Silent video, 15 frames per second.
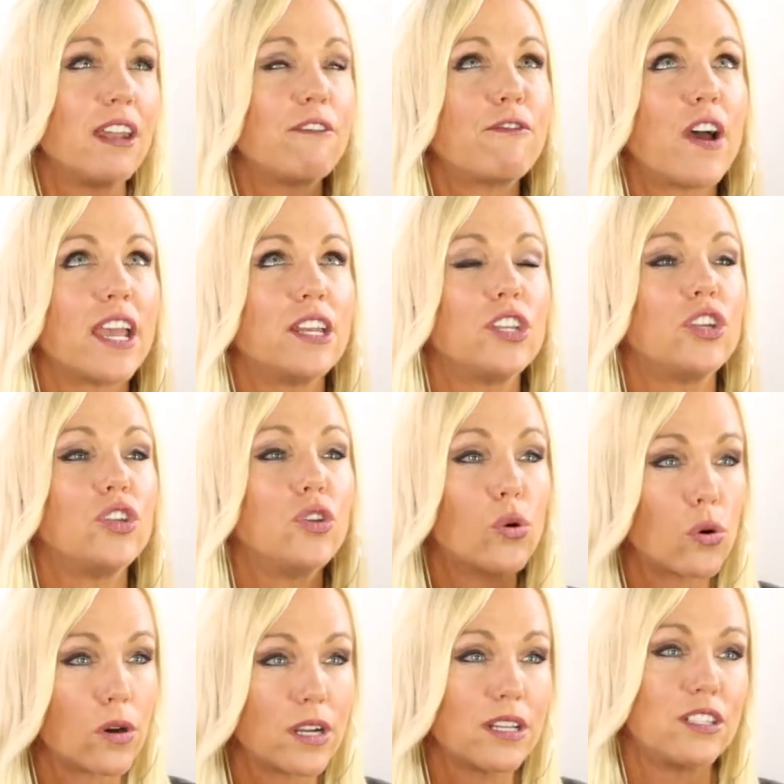and find
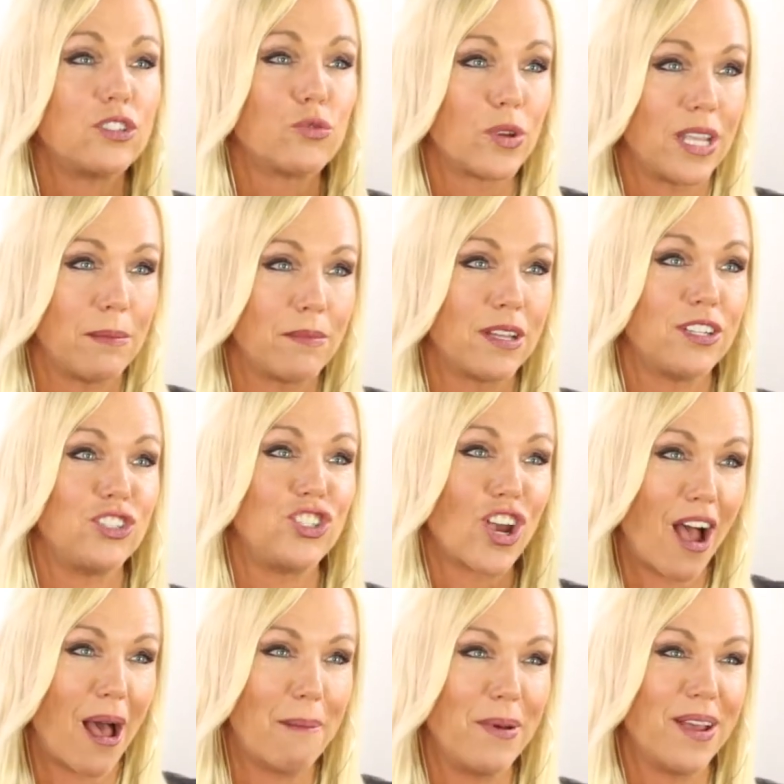your dream
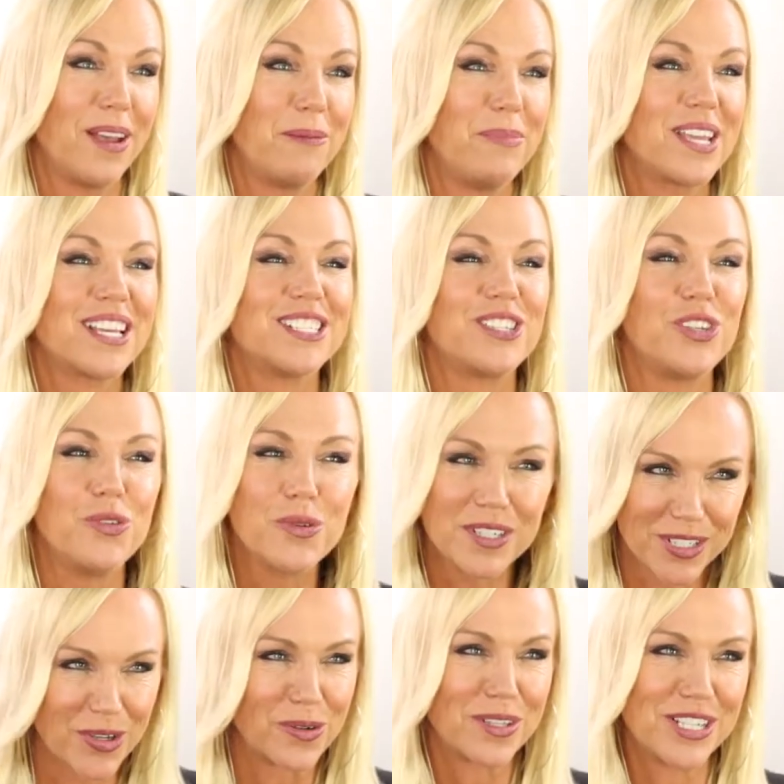job because you can
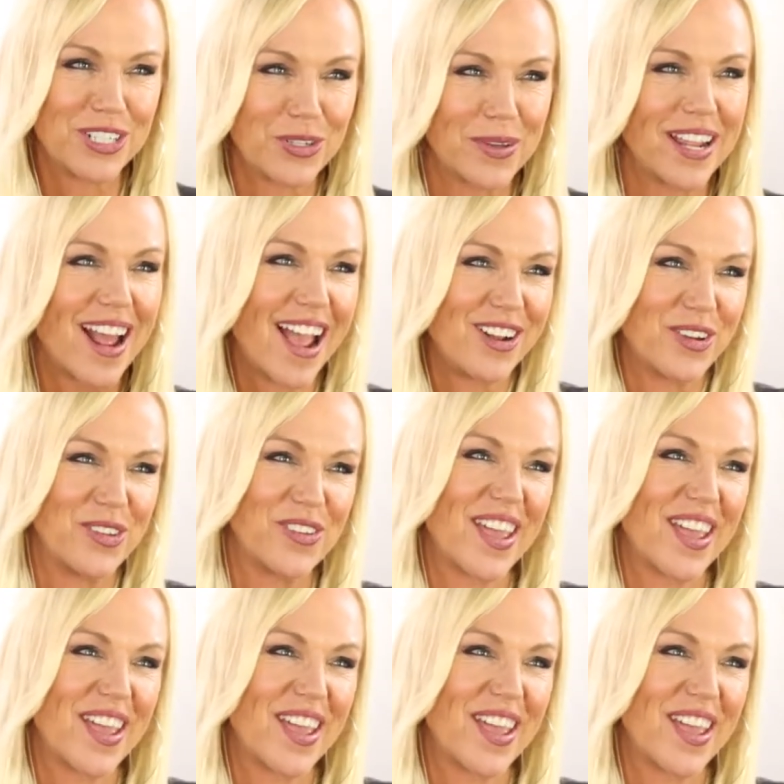totally do it. I know you